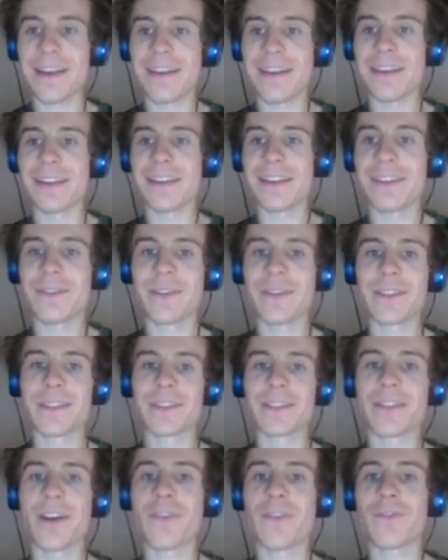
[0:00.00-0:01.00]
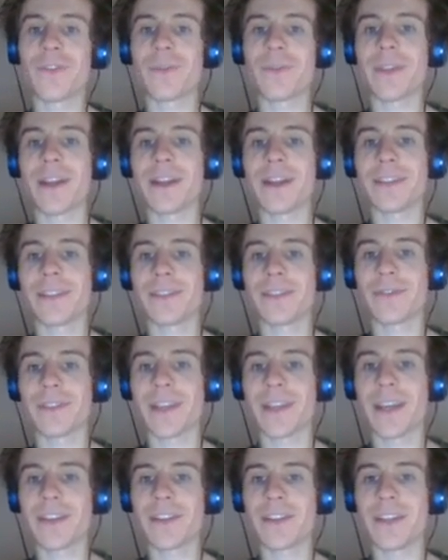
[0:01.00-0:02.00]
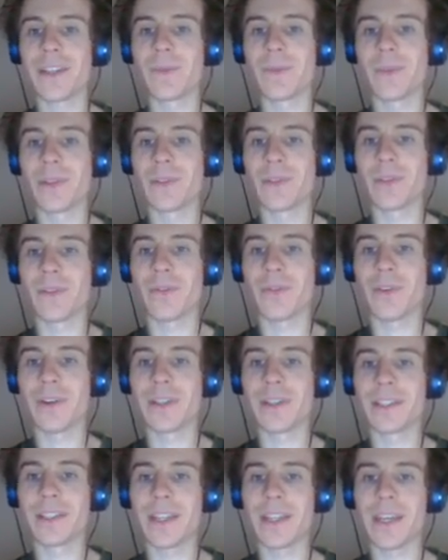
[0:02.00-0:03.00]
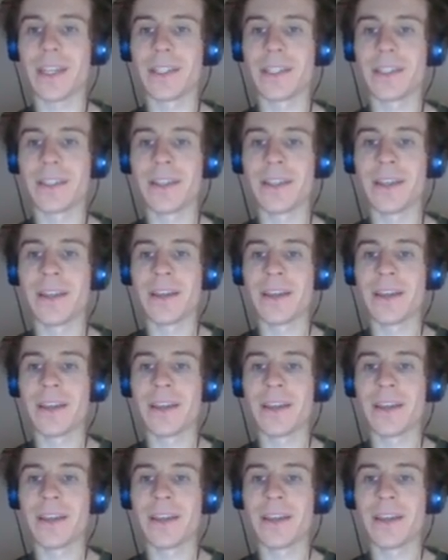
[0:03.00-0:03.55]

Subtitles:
The U.S. does not form alliances or engage in disputes with foreign states